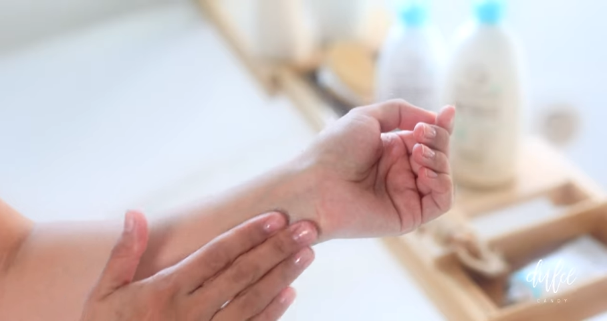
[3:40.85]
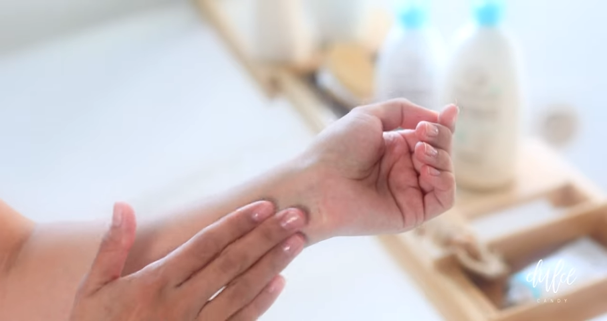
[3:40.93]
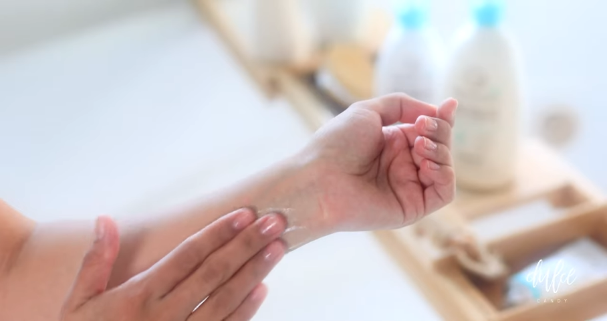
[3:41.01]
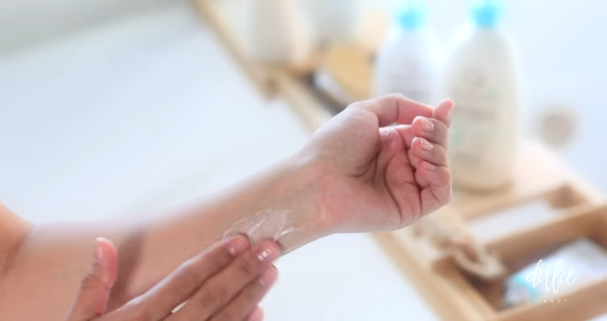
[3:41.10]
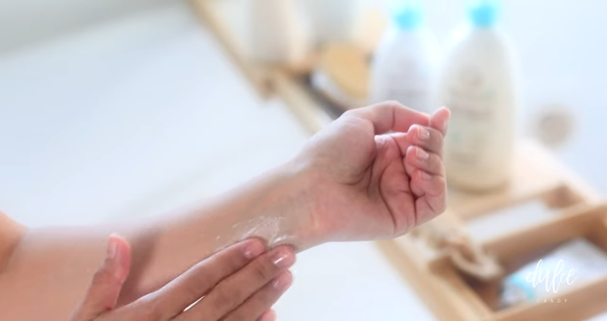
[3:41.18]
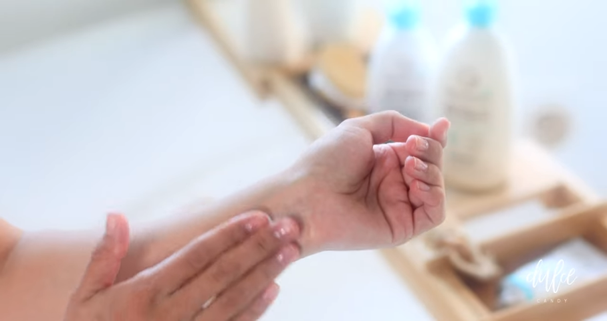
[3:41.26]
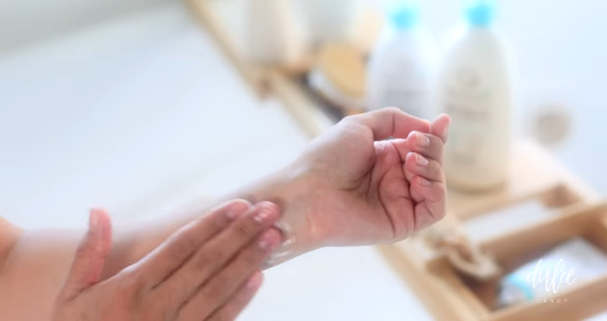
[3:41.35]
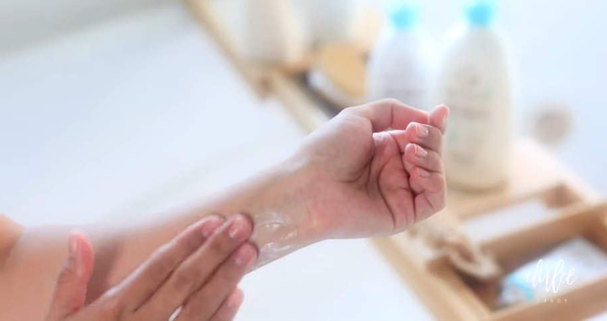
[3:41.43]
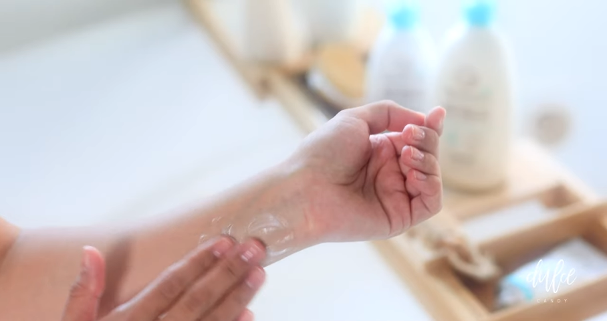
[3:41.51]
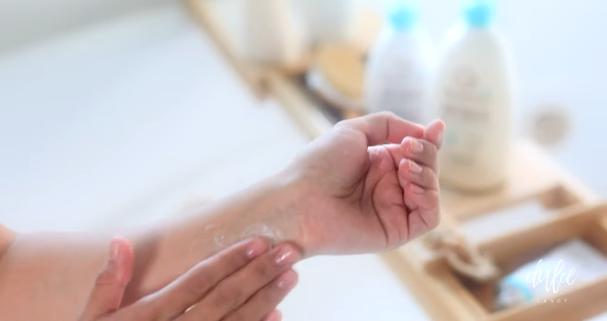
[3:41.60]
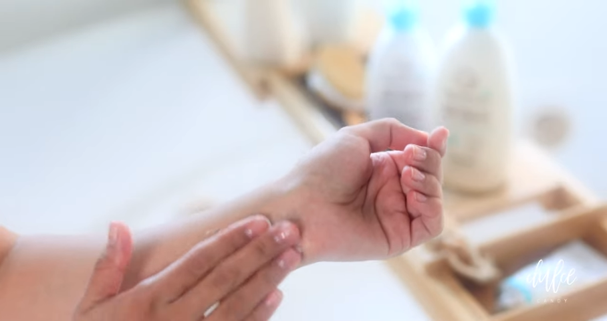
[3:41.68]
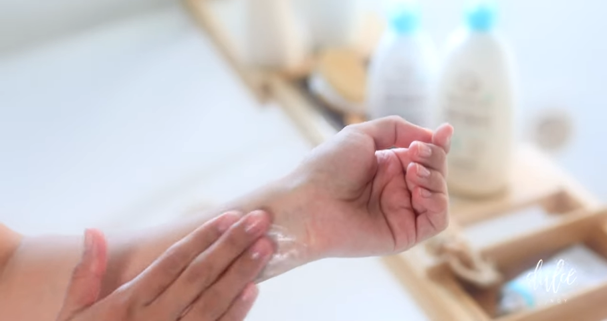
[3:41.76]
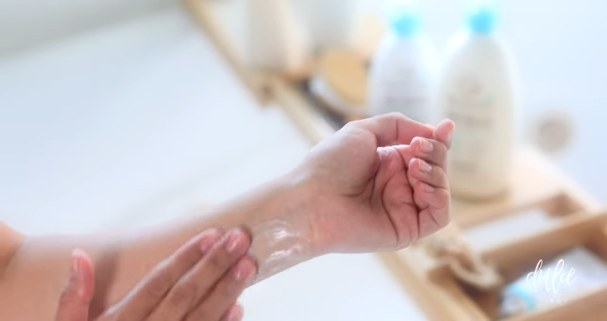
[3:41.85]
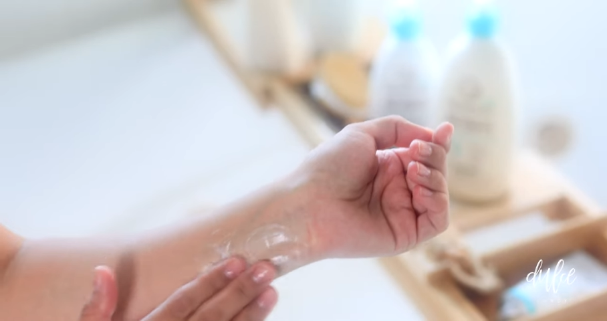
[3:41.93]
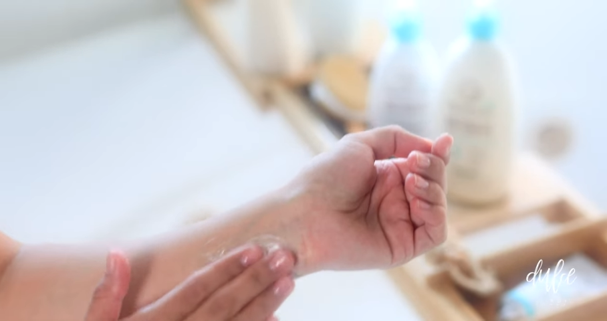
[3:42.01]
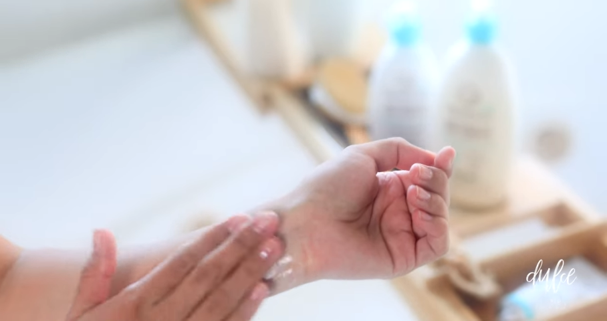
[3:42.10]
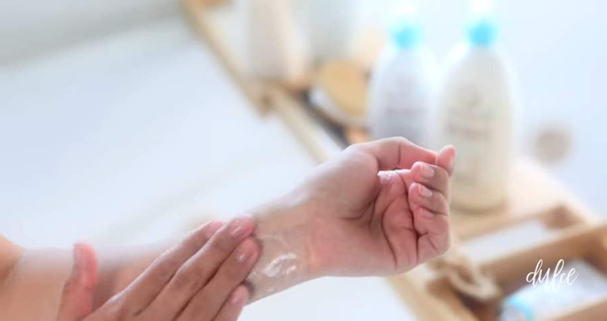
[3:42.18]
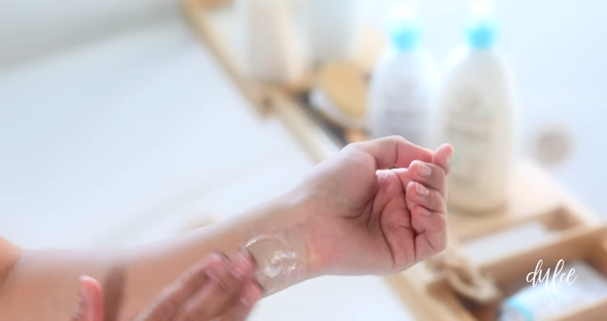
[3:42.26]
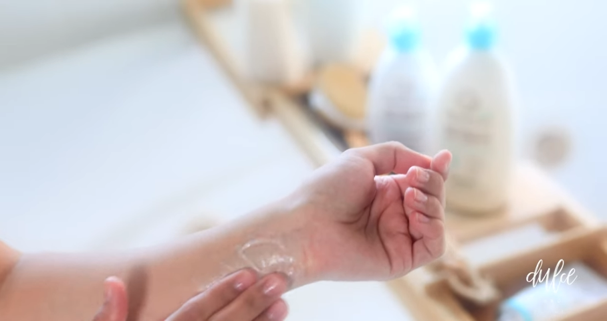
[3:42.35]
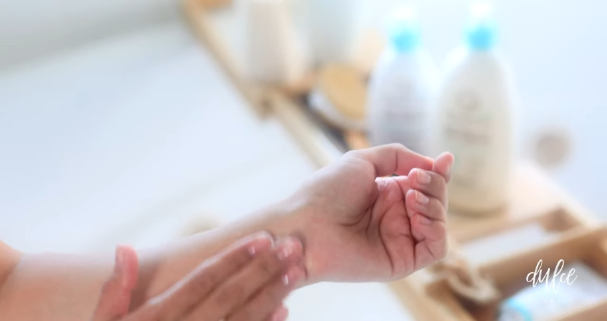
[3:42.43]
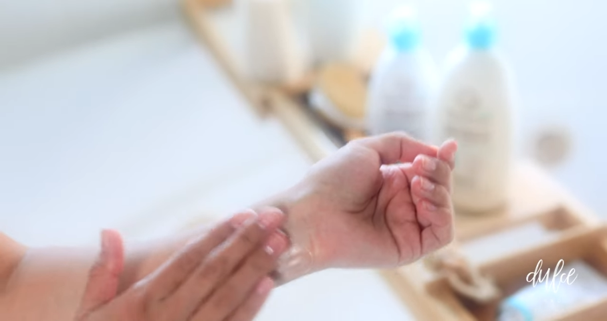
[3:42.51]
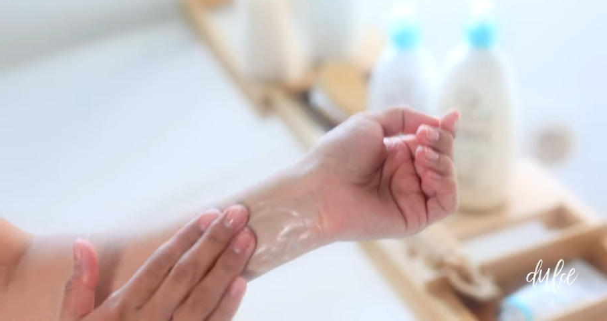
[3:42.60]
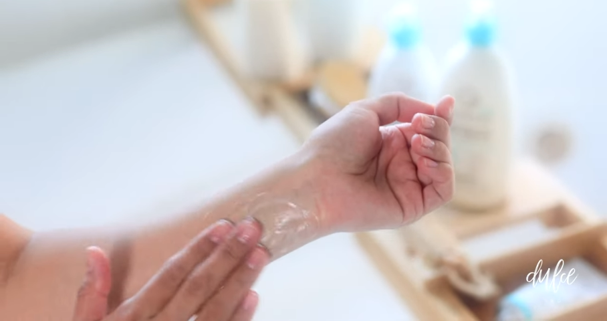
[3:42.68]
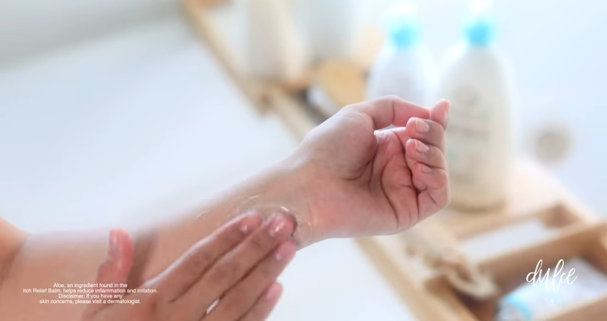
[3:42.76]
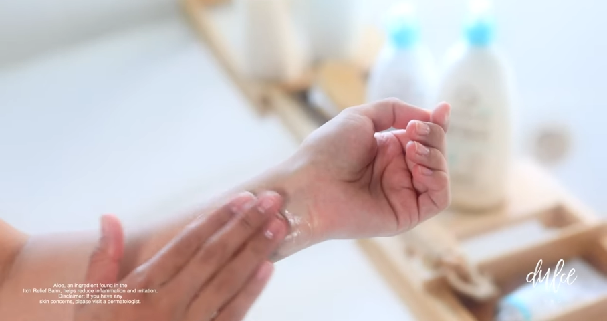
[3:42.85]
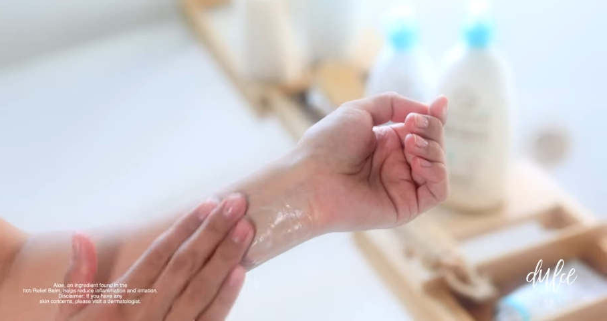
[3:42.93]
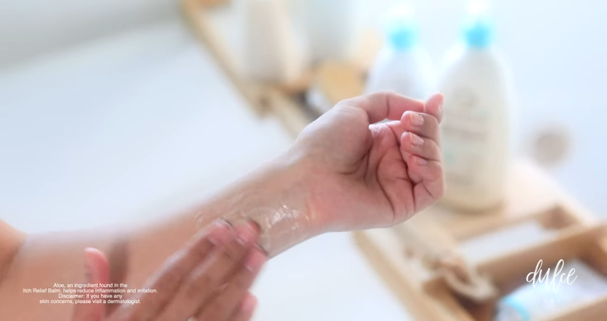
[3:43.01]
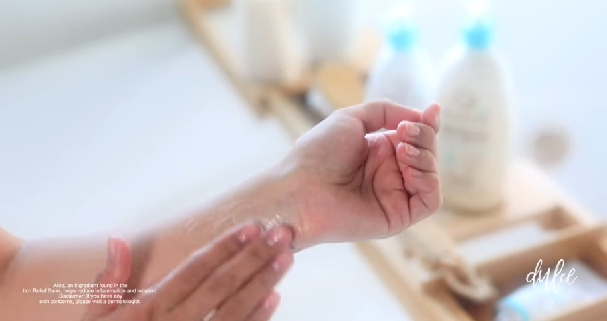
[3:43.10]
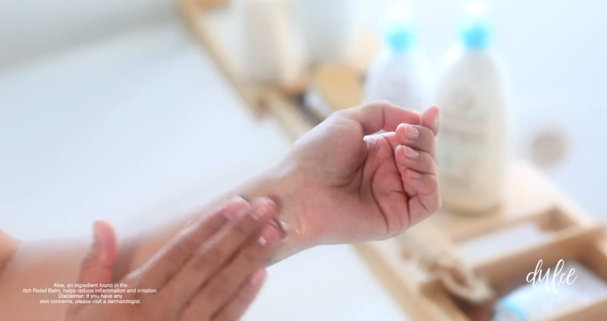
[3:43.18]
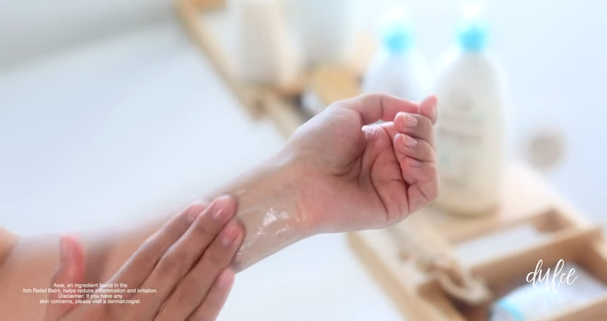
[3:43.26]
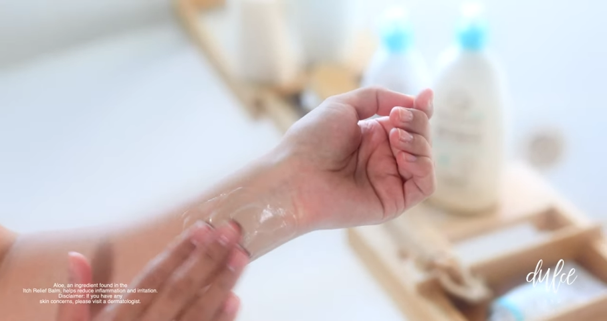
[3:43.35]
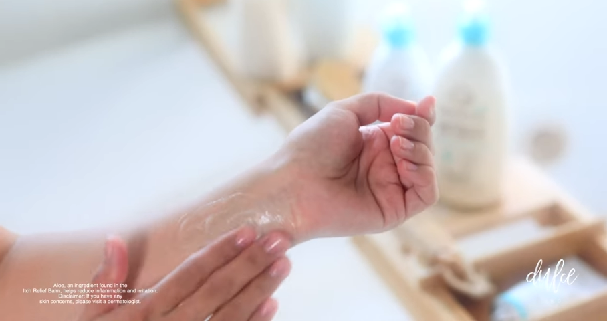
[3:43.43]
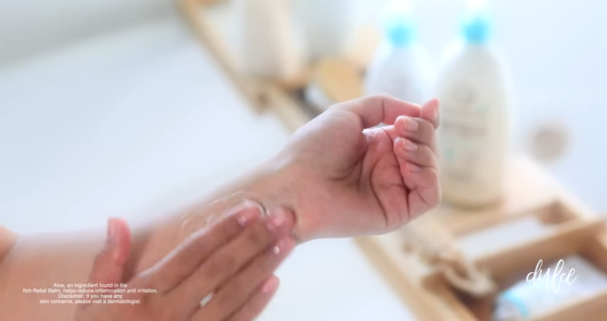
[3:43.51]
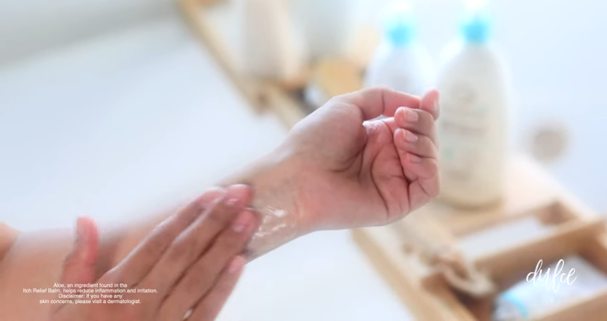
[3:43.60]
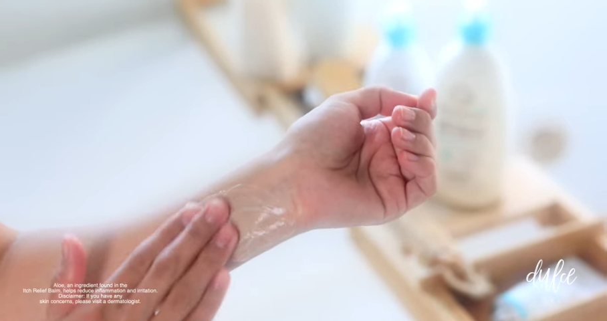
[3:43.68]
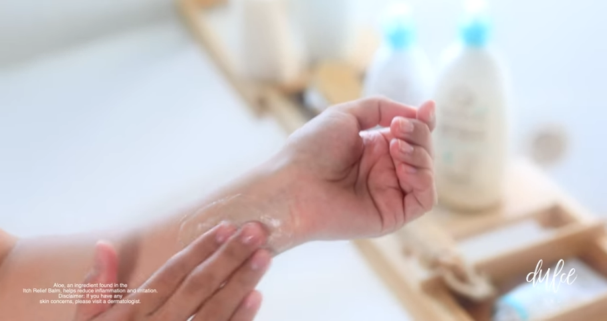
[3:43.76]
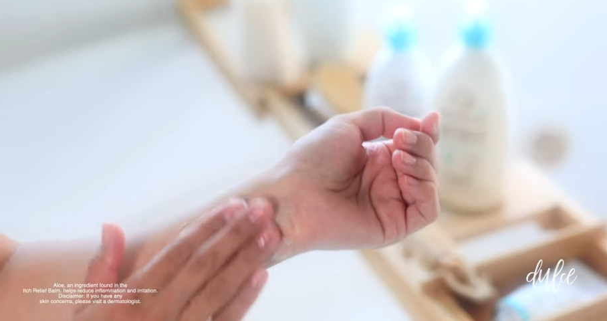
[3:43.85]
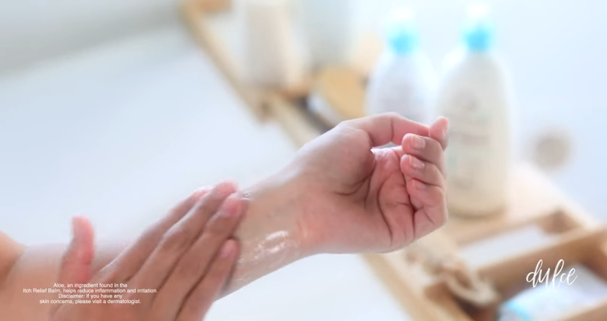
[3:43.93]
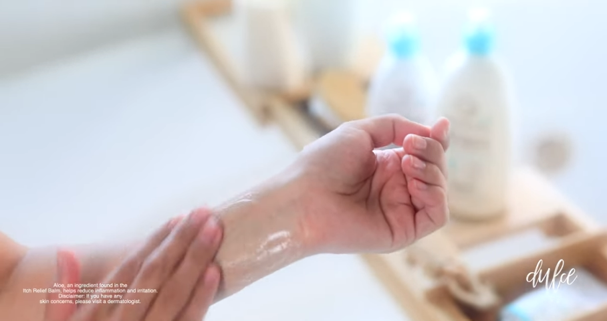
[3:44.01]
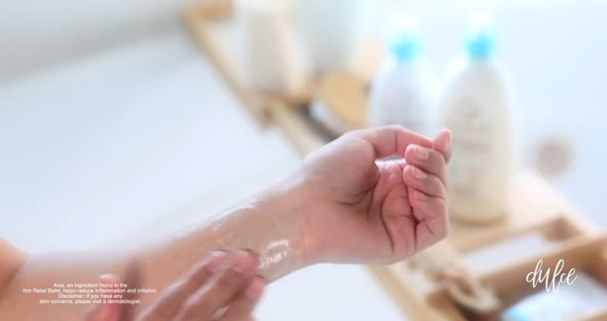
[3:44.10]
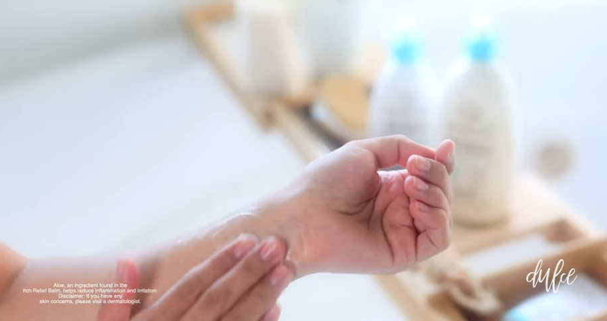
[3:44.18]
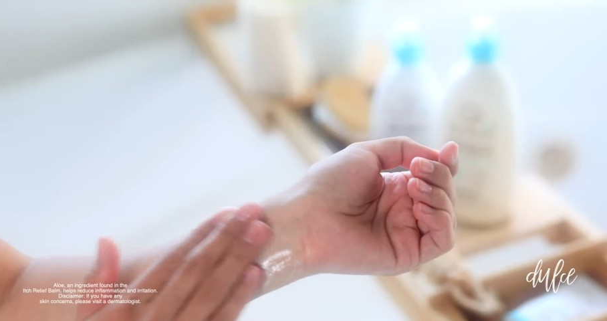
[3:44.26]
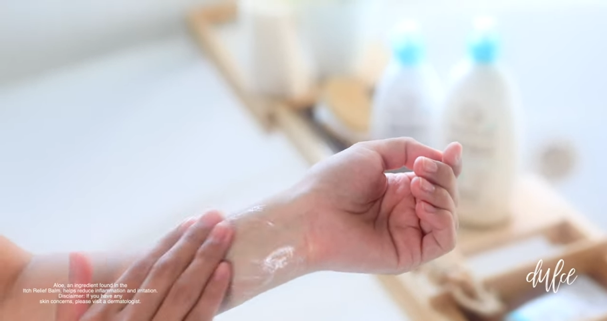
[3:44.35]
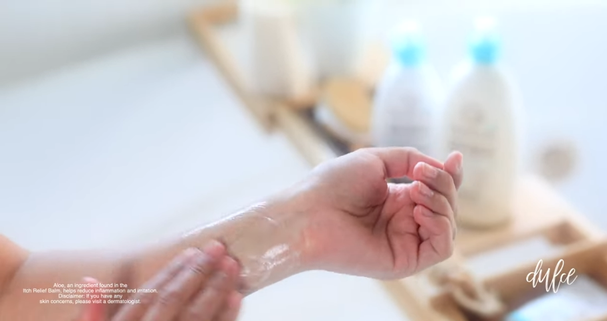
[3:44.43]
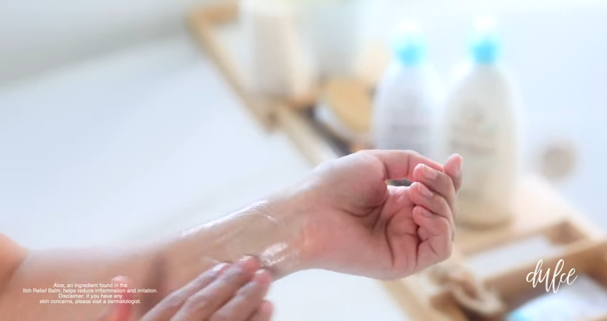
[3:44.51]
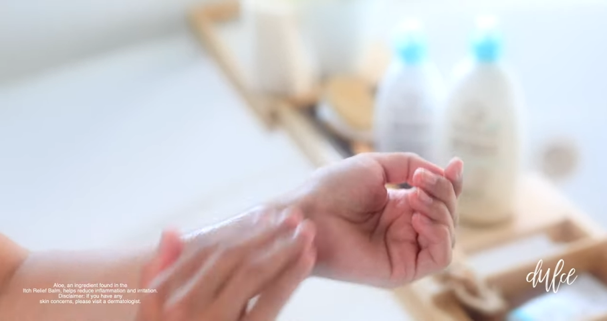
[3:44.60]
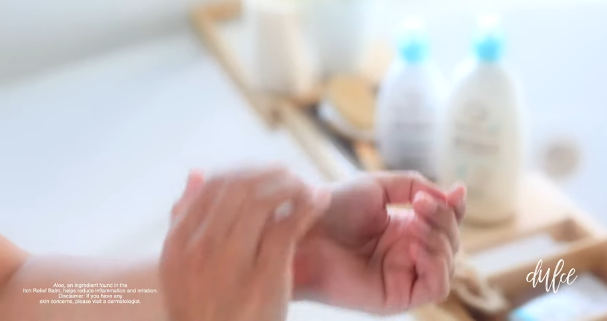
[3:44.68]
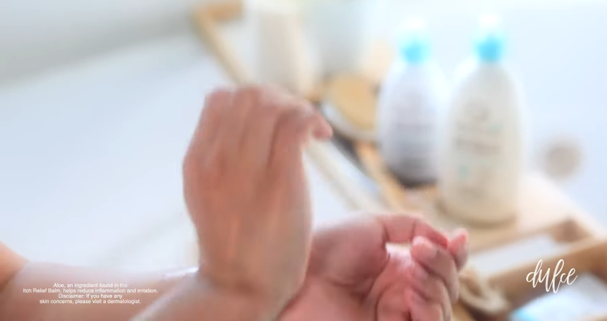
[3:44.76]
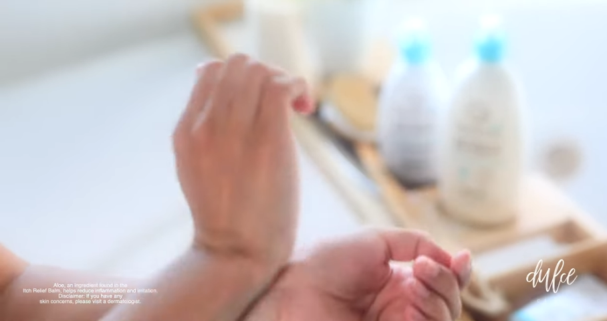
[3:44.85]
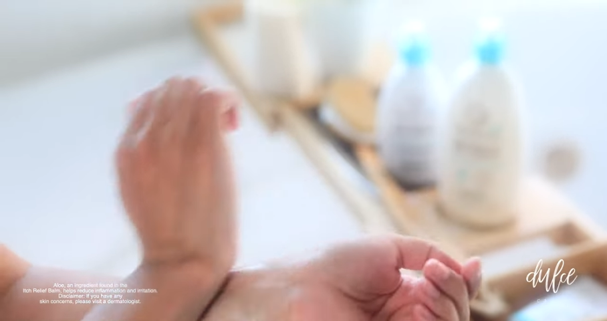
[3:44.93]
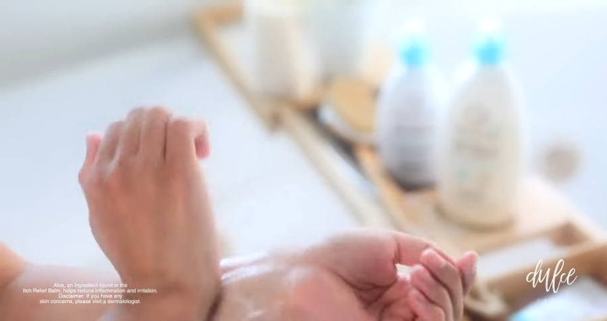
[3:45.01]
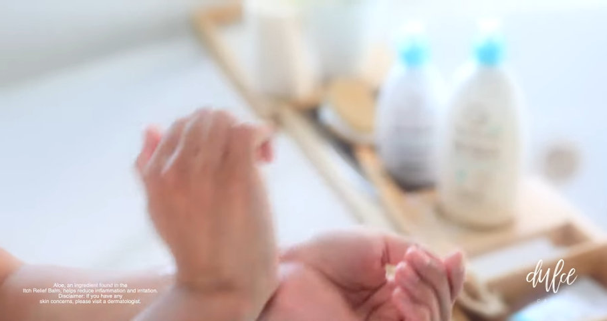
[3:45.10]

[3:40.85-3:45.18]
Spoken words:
No face is visible, so there are no lips to read.